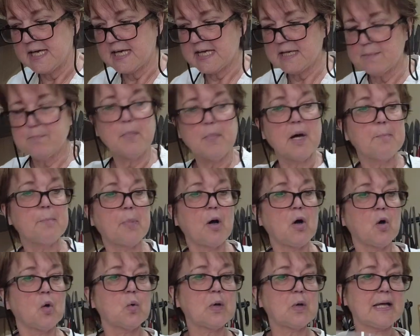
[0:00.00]
In my
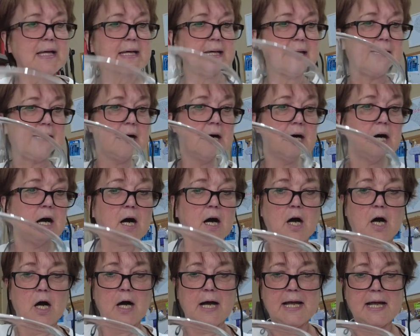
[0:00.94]
bowl here,
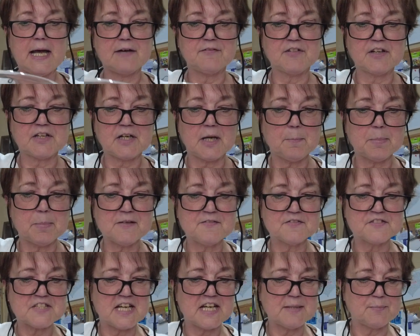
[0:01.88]
I have a couple
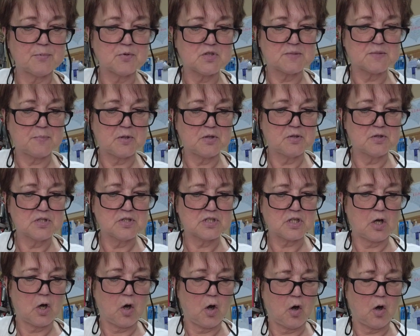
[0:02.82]
of tablespoons